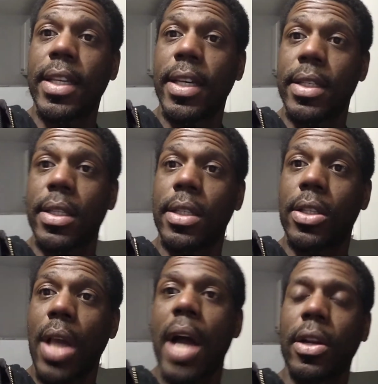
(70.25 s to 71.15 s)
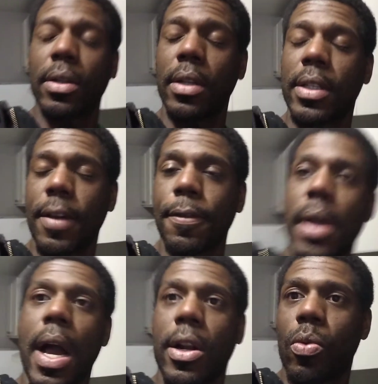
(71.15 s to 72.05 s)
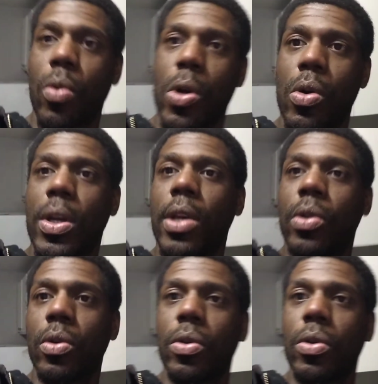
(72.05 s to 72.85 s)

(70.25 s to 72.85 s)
is Goddard, except for Goddard won't go kill